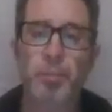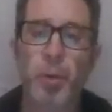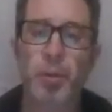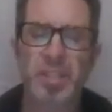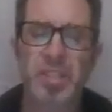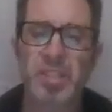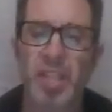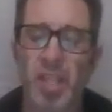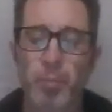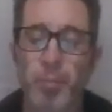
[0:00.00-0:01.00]
potent,
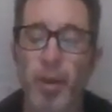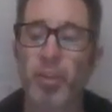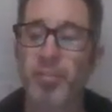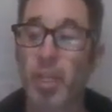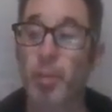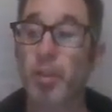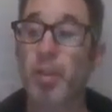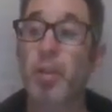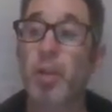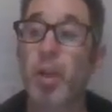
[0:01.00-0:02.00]
and bioavailable,